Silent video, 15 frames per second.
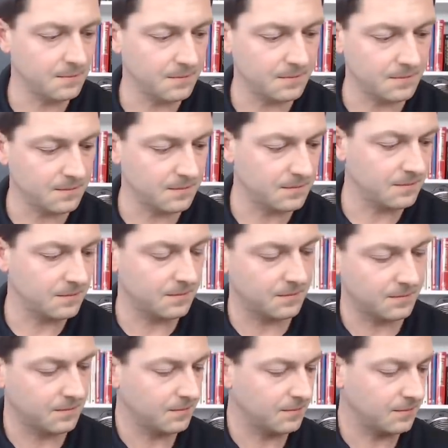
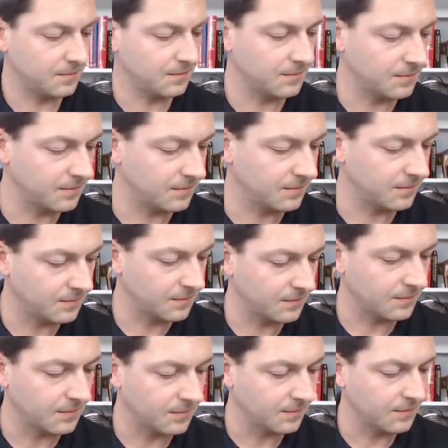
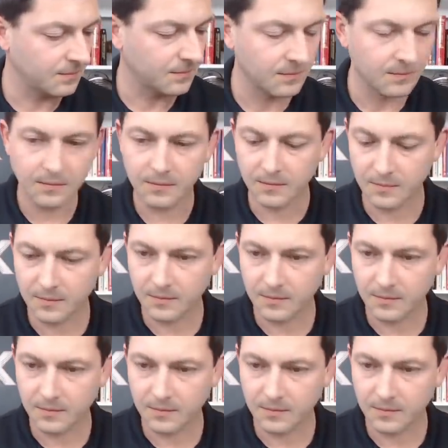Nobody speaks.